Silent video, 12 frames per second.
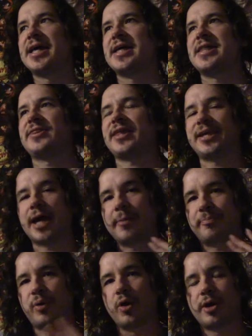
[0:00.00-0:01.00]
they
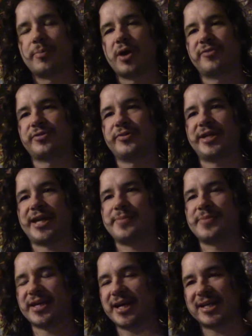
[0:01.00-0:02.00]
cut Pokemon from the game.
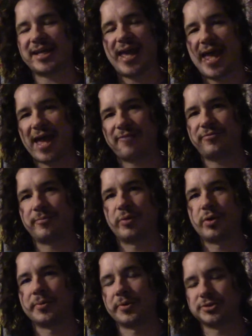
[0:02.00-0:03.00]
They cut half the
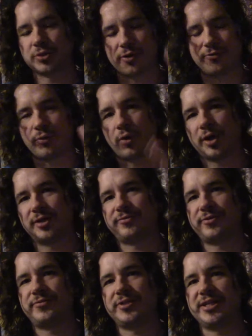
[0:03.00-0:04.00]
Pokemon. There's only
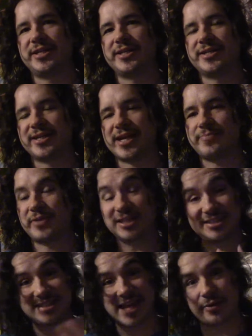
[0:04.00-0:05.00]
450 in the game. They
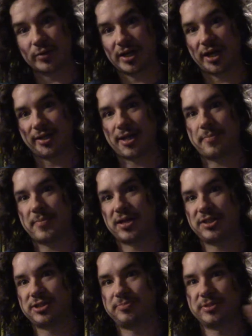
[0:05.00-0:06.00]
didn't say they were cutting that
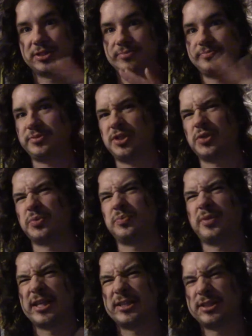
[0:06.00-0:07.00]
much, but,
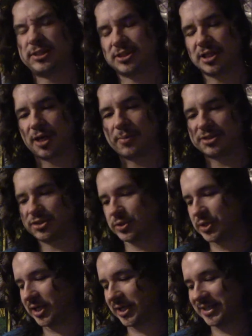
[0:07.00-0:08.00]
that's how much they were
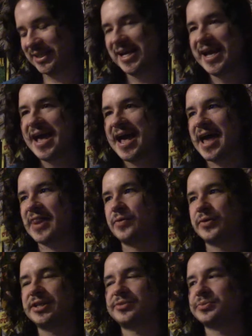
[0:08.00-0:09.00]
cutting. And the
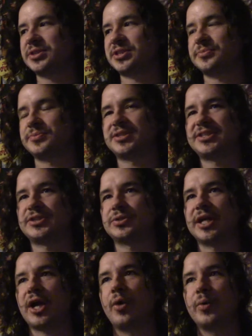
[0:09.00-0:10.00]
reason was because they're
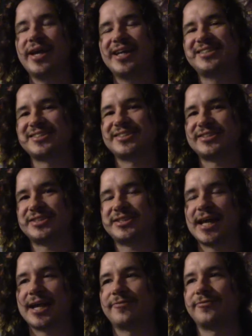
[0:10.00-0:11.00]
like, oh, we had to
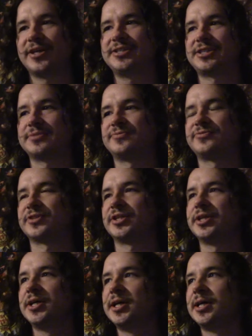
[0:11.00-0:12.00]
sacrifice them
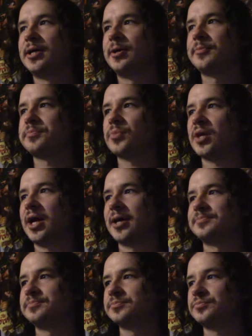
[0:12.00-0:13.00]
for,
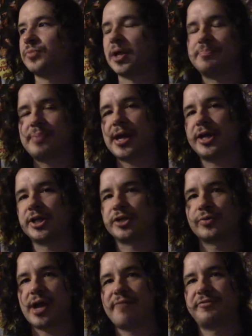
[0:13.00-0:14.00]
better
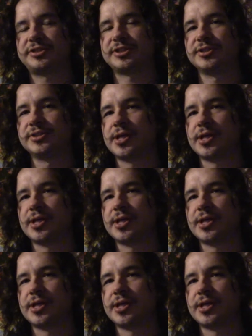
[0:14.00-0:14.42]
graphics and,